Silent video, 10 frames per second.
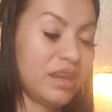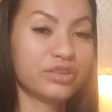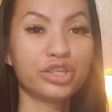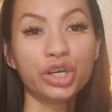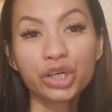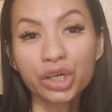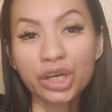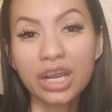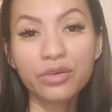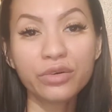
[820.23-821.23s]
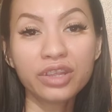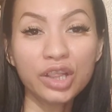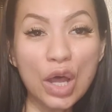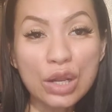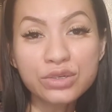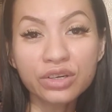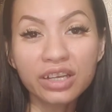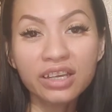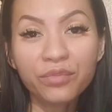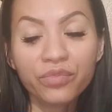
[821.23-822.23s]
pink sugar in with a
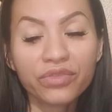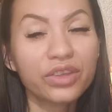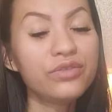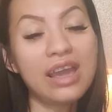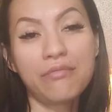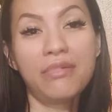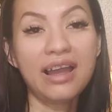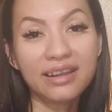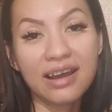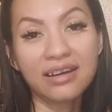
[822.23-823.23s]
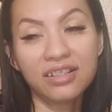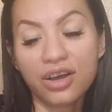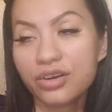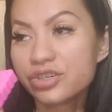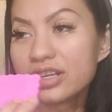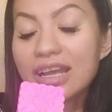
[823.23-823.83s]
laundry, you get my kind of laundry.